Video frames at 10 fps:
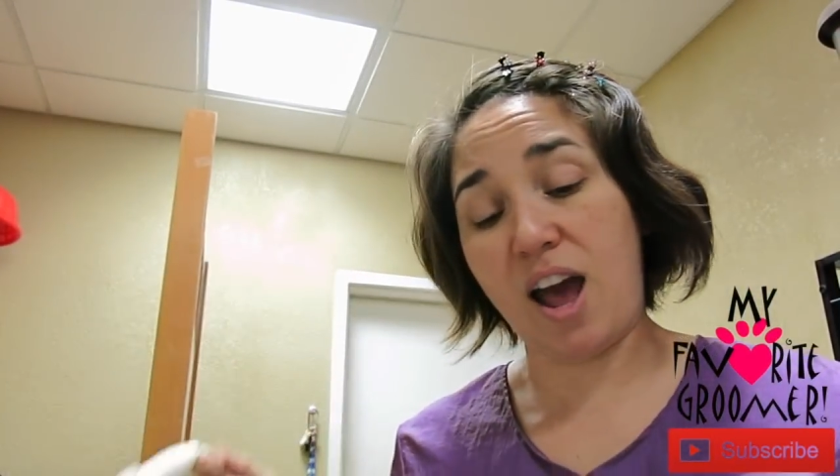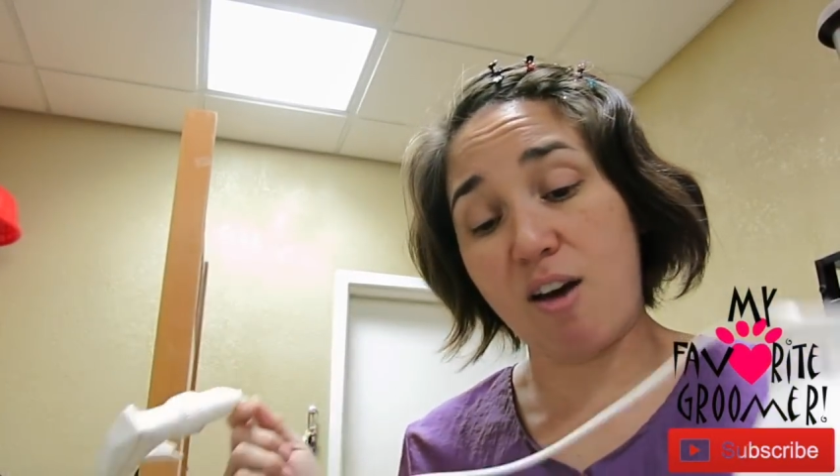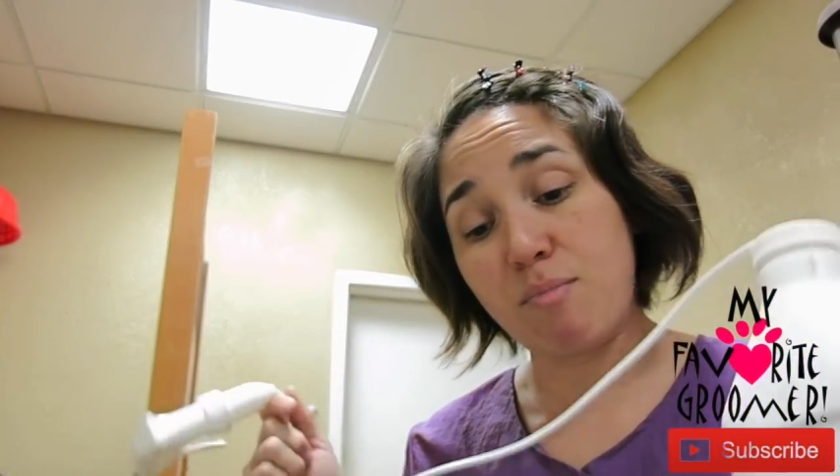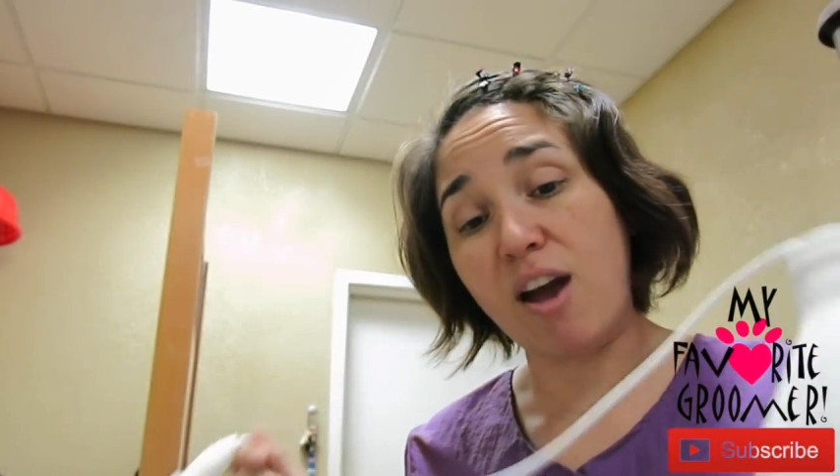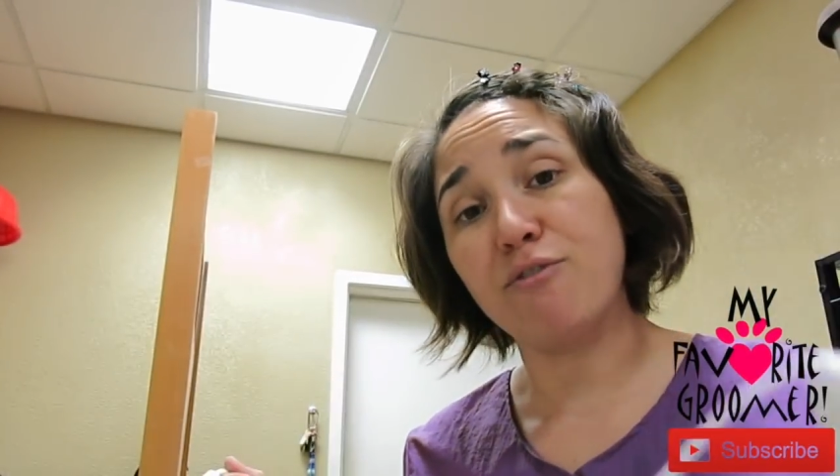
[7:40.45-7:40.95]
I
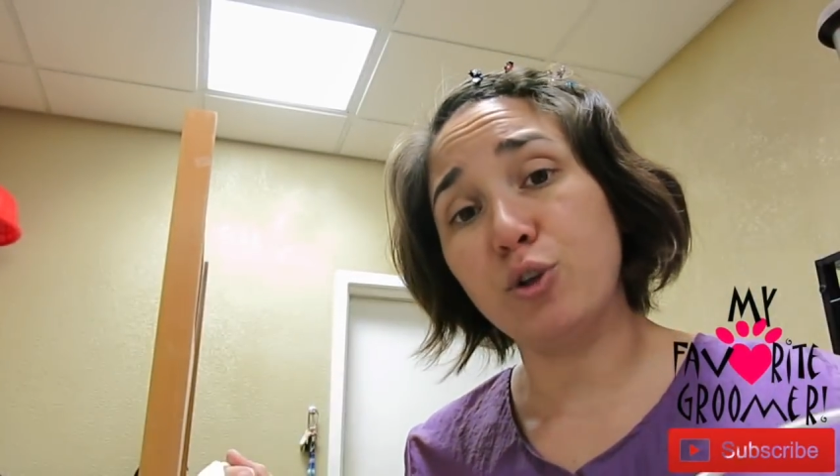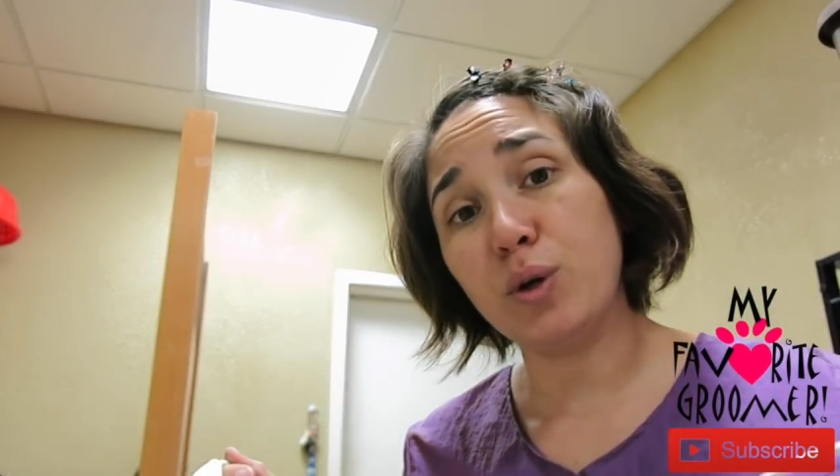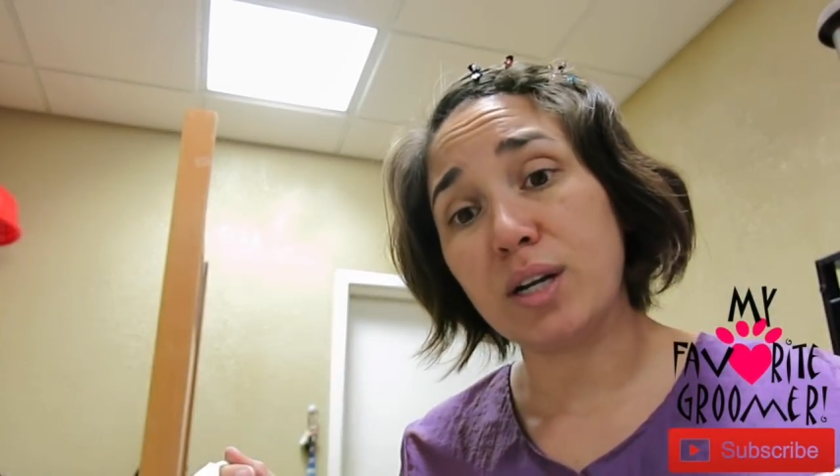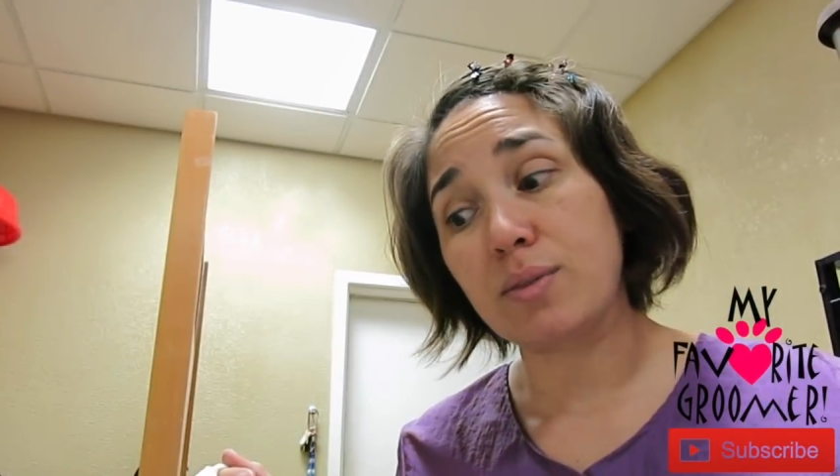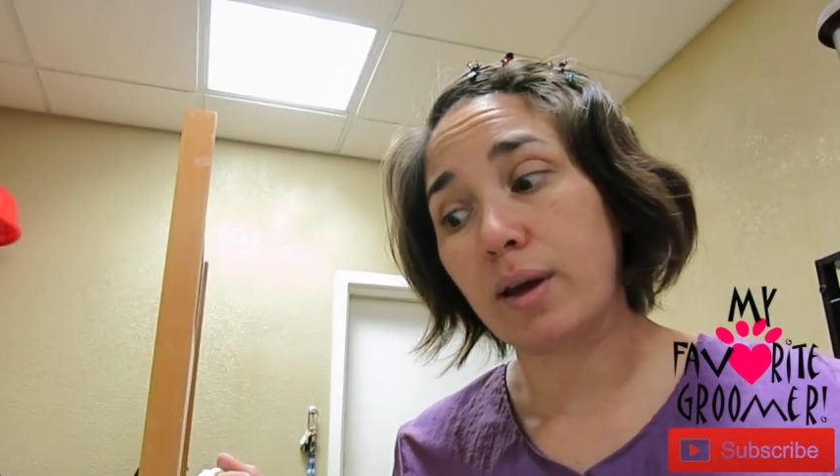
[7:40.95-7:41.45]
have my
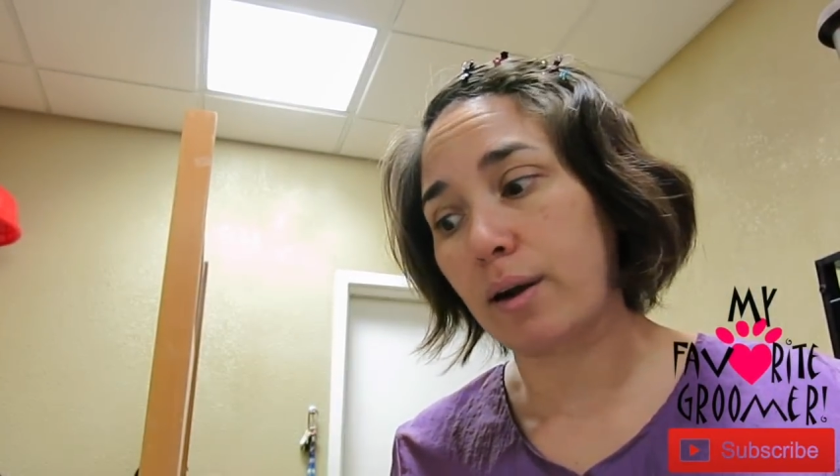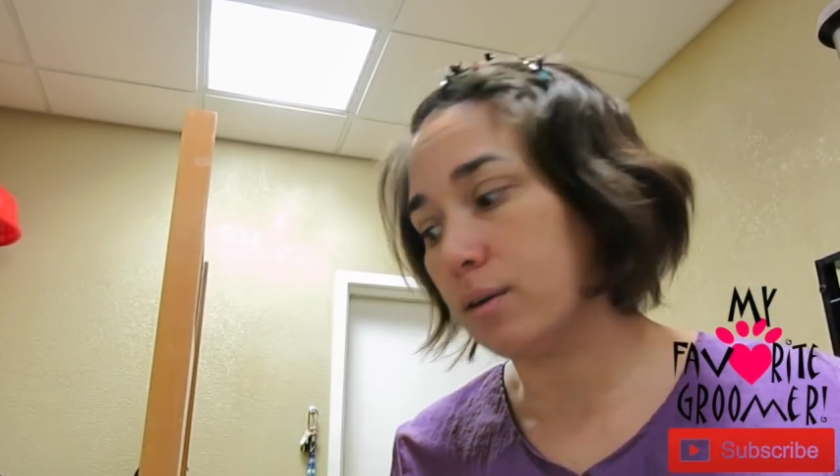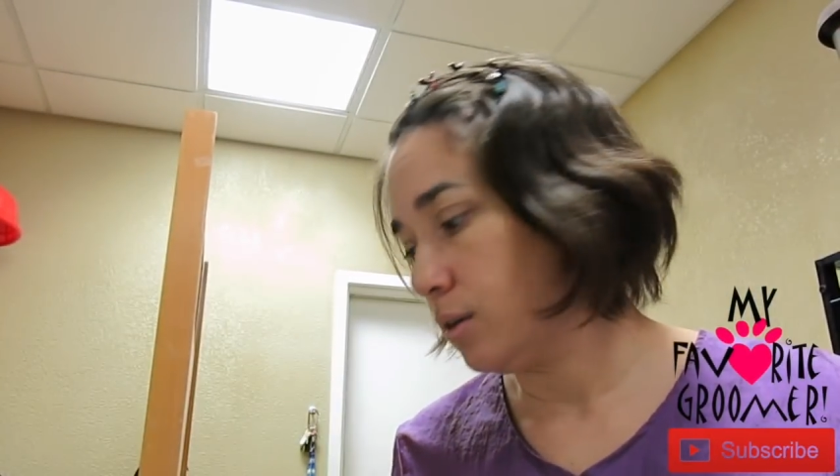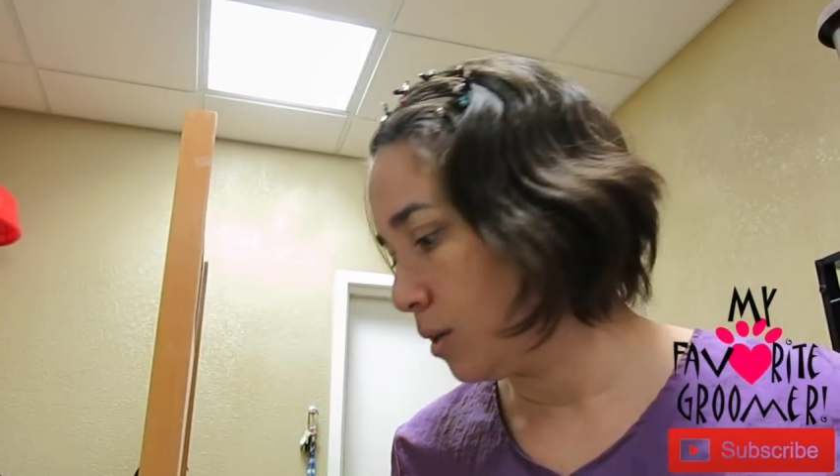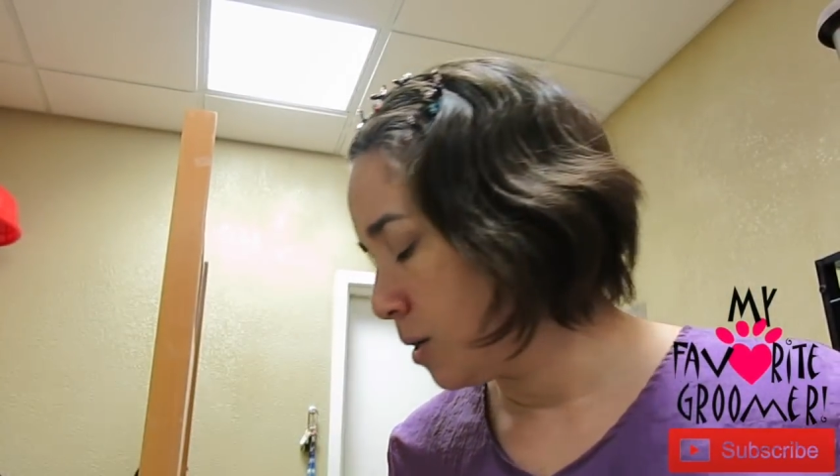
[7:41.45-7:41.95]
fluid in there